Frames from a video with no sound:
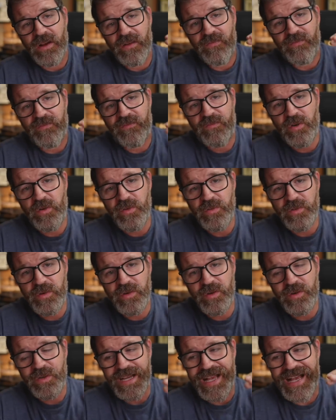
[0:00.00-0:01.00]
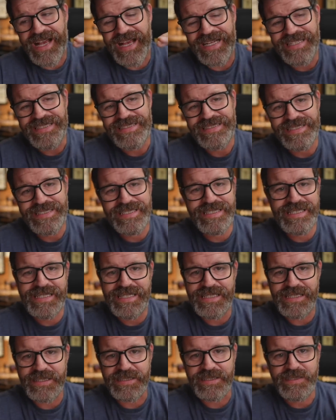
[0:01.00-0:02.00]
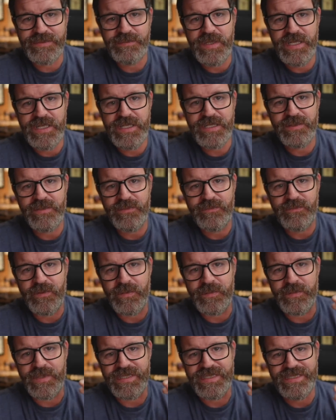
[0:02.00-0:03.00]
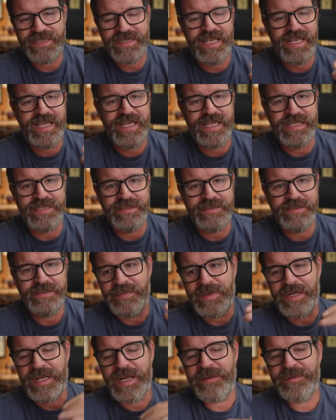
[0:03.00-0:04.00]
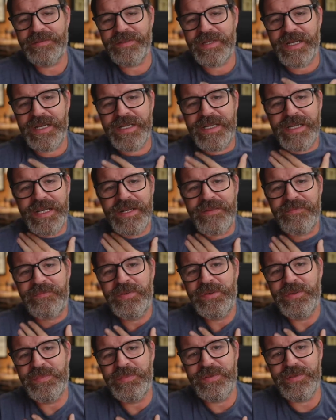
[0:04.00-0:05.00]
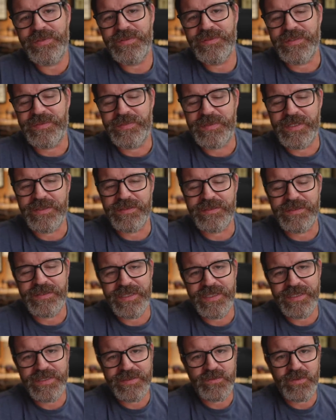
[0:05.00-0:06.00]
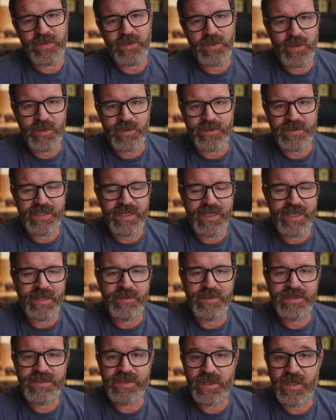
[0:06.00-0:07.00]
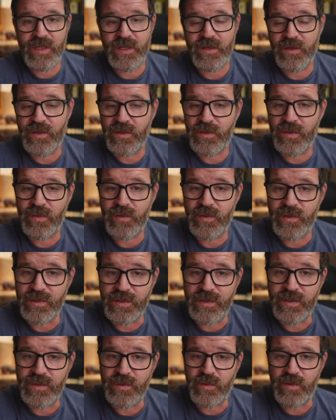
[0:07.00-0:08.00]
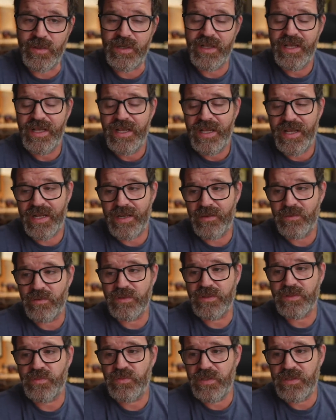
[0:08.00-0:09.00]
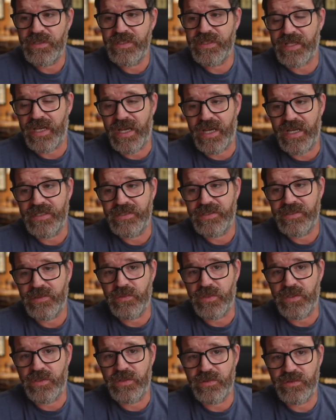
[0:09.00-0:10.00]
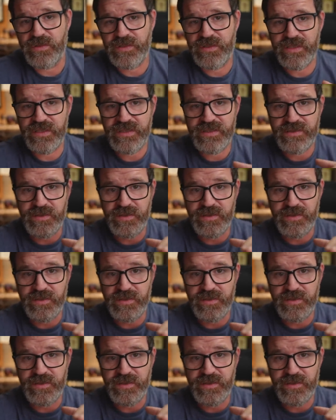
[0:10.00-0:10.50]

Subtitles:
further isolating the speaker from the stand. But I kind of poo-pooed speaker stands for a long time until I heard a really good one. And it was really the Isoacoustics